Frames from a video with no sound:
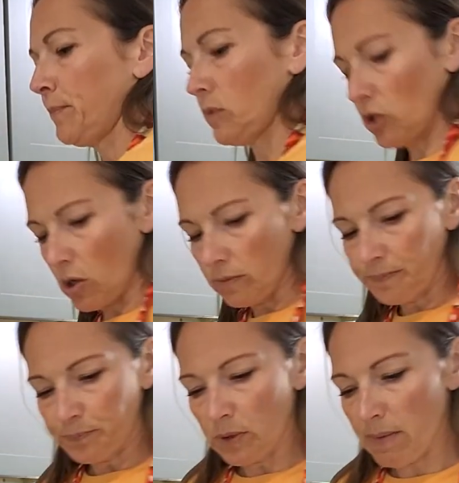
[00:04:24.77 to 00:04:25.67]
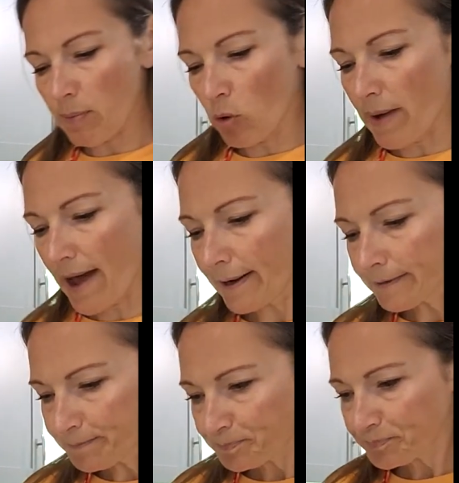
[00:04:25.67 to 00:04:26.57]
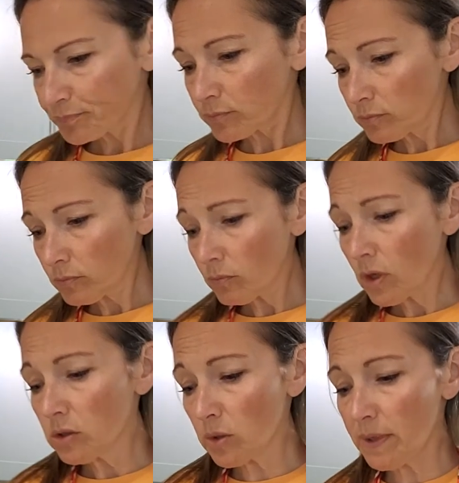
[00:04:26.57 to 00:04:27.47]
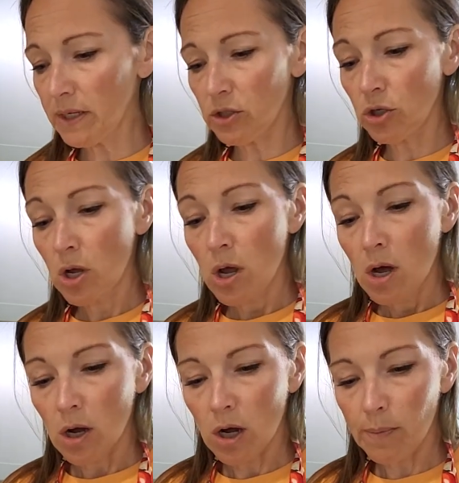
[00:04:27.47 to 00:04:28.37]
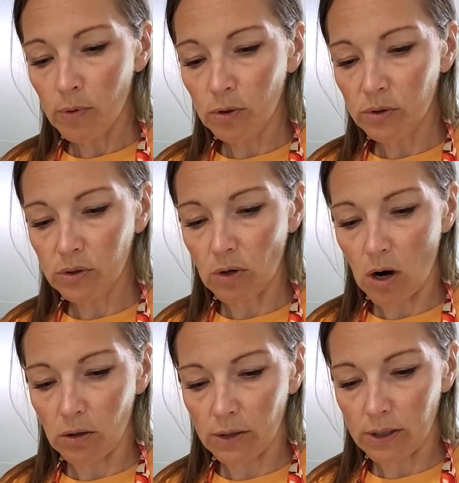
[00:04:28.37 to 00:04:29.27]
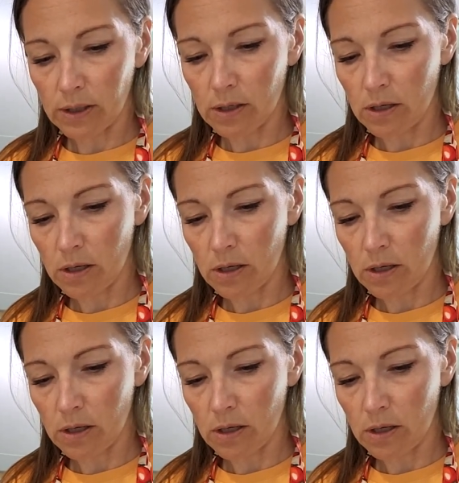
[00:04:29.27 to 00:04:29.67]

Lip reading: So bring my bowl back. So I'm going to need a couple cloves of garlic.